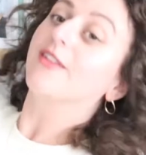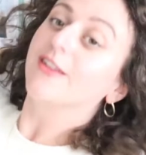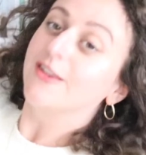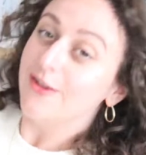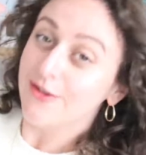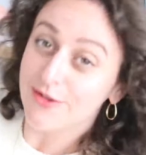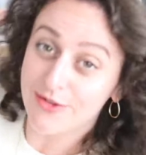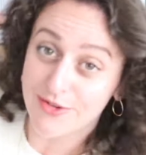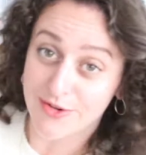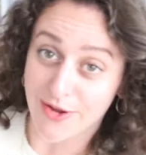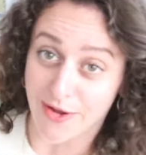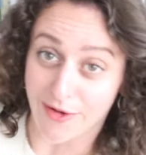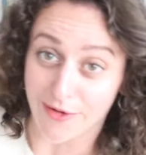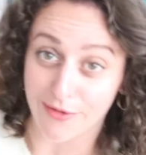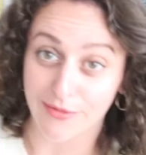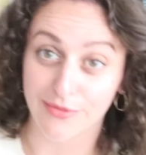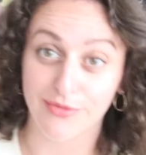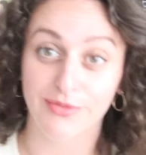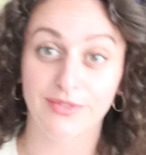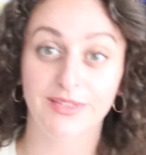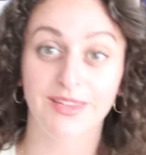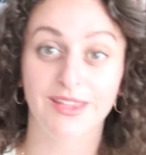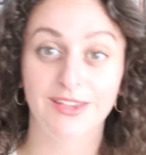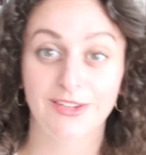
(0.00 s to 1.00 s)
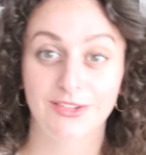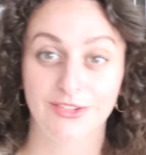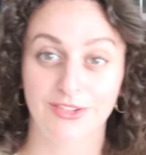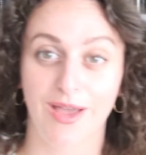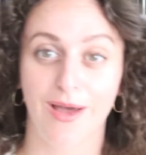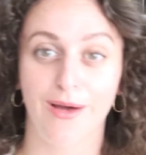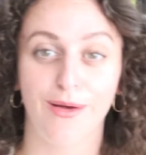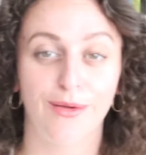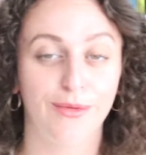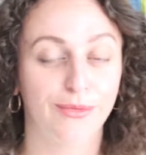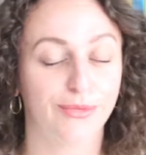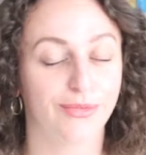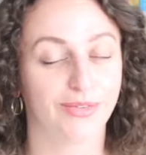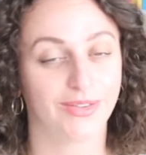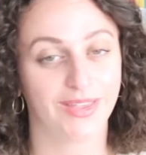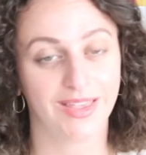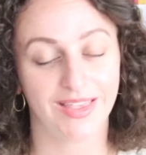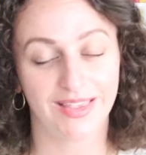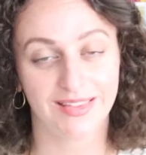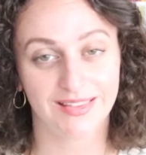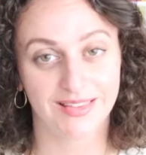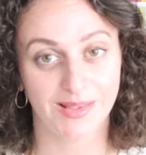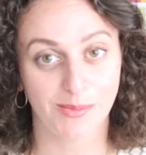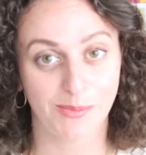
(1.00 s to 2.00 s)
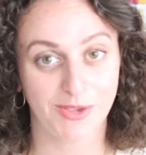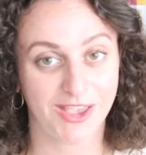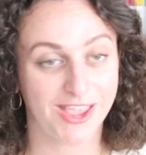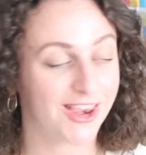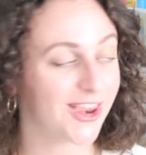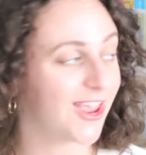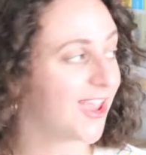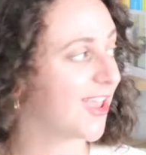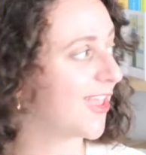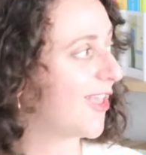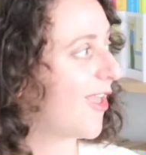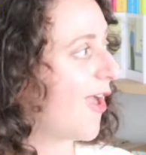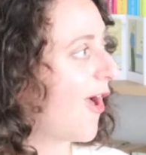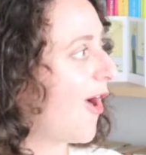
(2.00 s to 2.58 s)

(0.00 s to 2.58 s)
new shelf. This shelf is the beginning